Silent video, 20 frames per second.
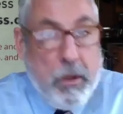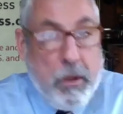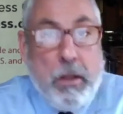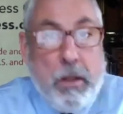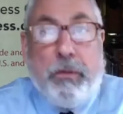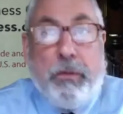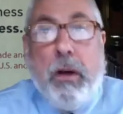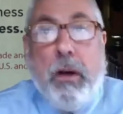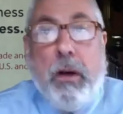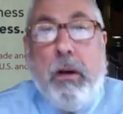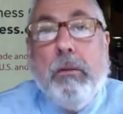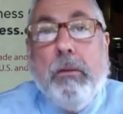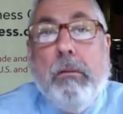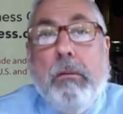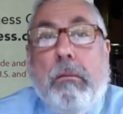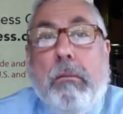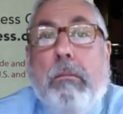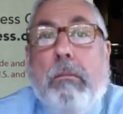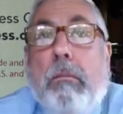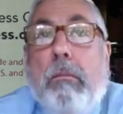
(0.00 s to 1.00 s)
So
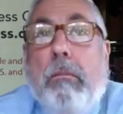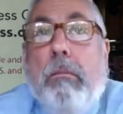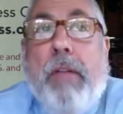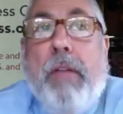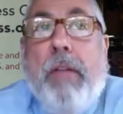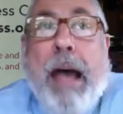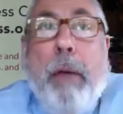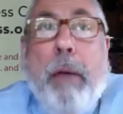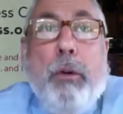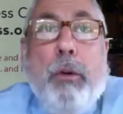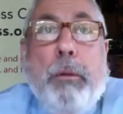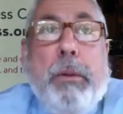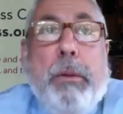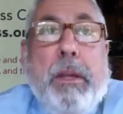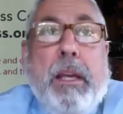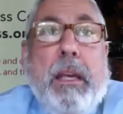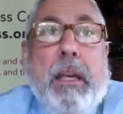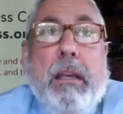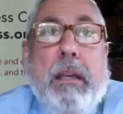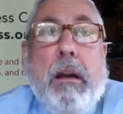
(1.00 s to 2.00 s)
that would
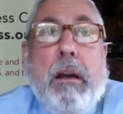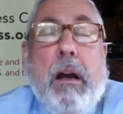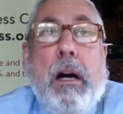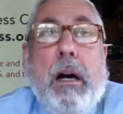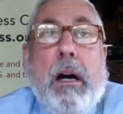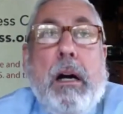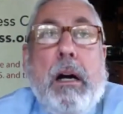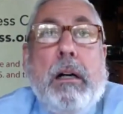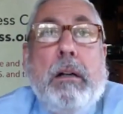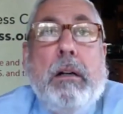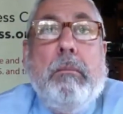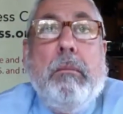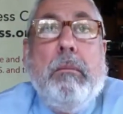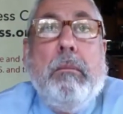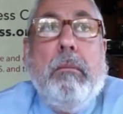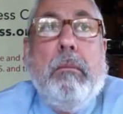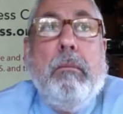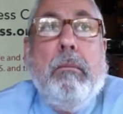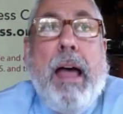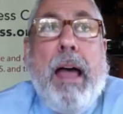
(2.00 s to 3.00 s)
be
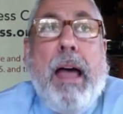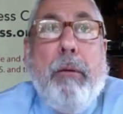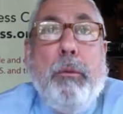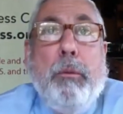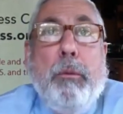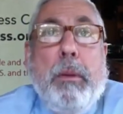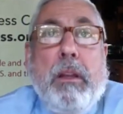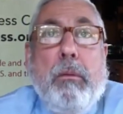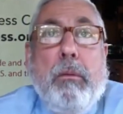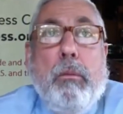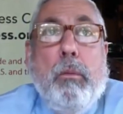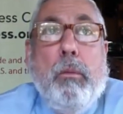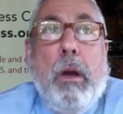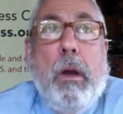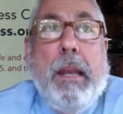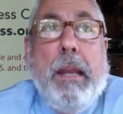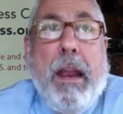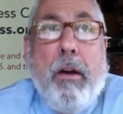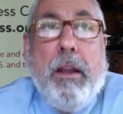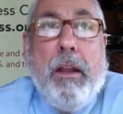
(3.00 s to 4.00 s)

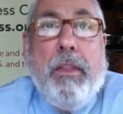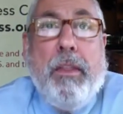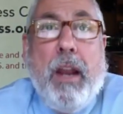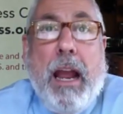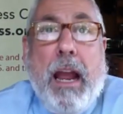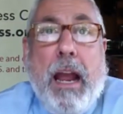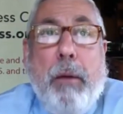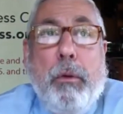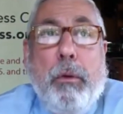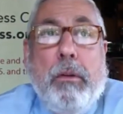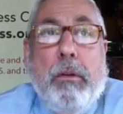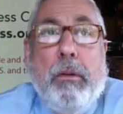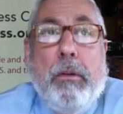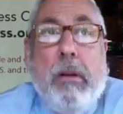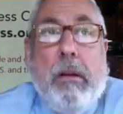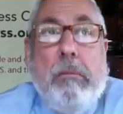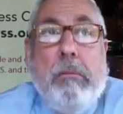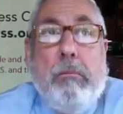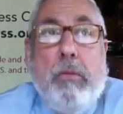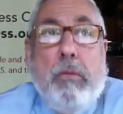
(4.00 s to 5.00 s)
an area that I would
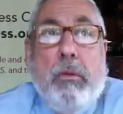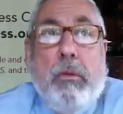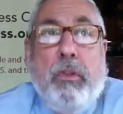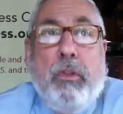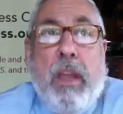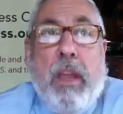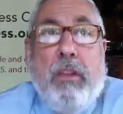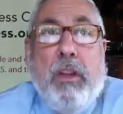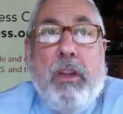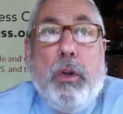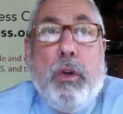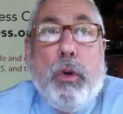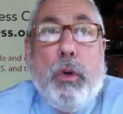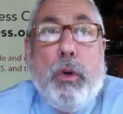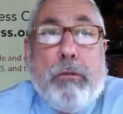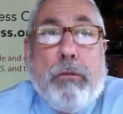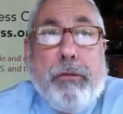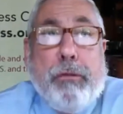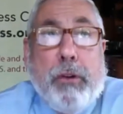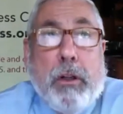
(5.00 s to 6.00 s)
say that your
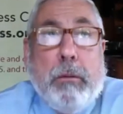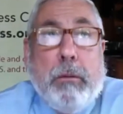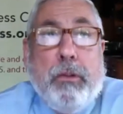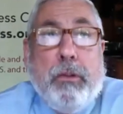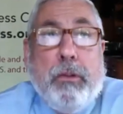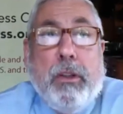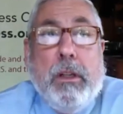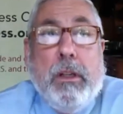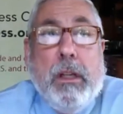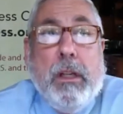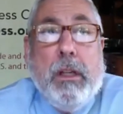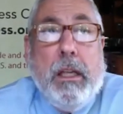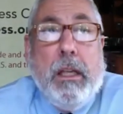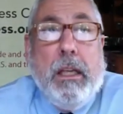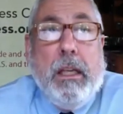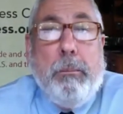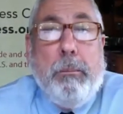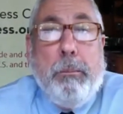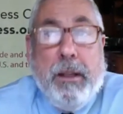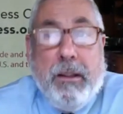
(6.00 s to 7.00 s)
firms
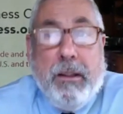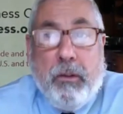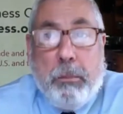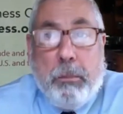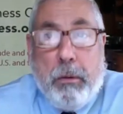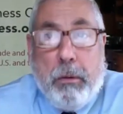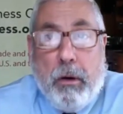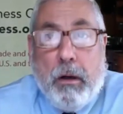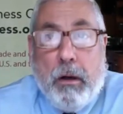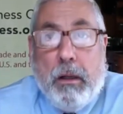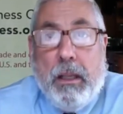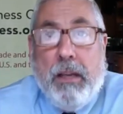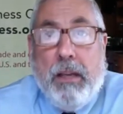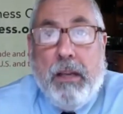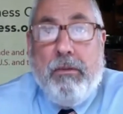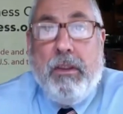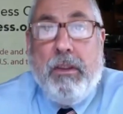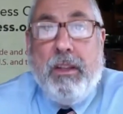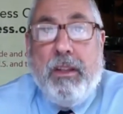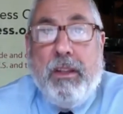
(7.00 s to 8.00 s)
in Pittsburgh,
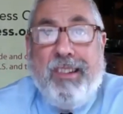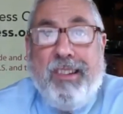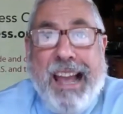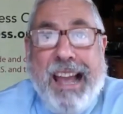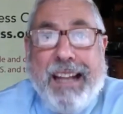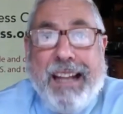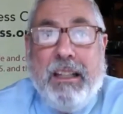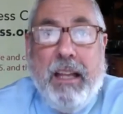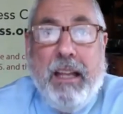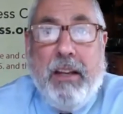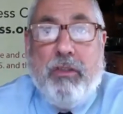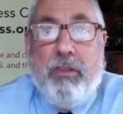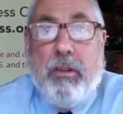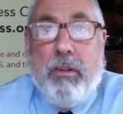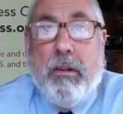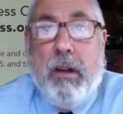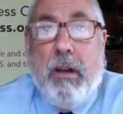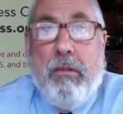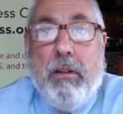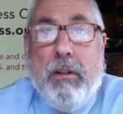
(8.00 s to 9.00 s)
given the tech nature
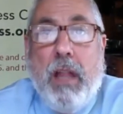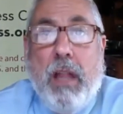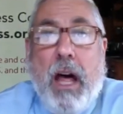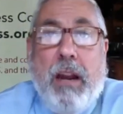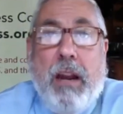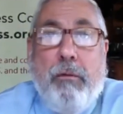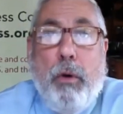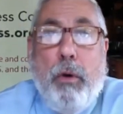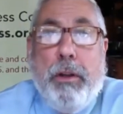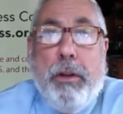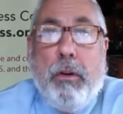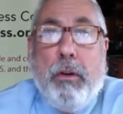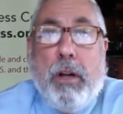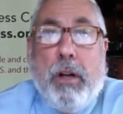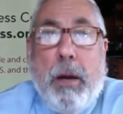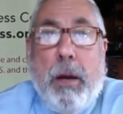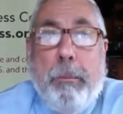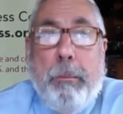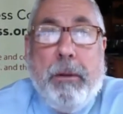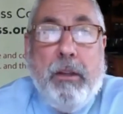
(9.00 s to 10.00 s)
of a lot of what your
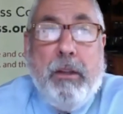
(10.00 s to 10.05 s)
companies are